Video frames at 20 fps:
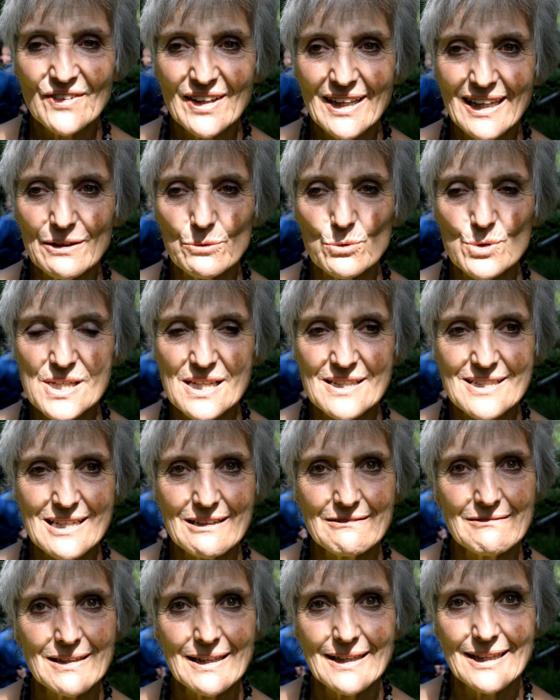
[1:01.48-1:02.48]
it was a
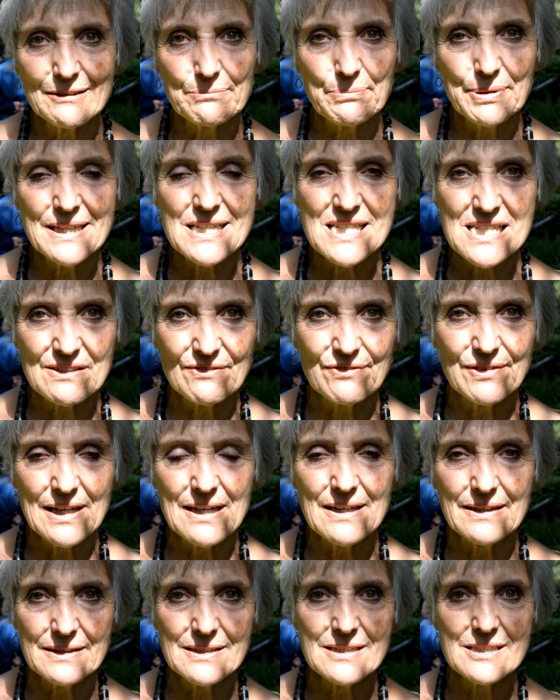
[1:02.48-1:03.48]
derelict piece of
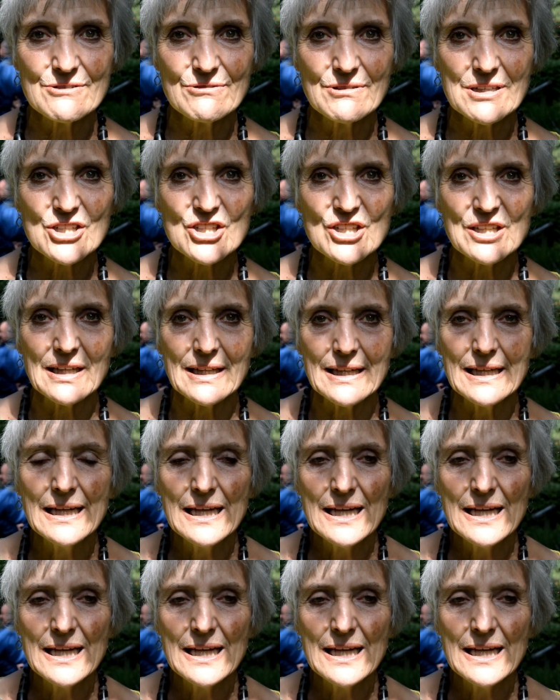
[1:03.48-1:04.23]
land originally,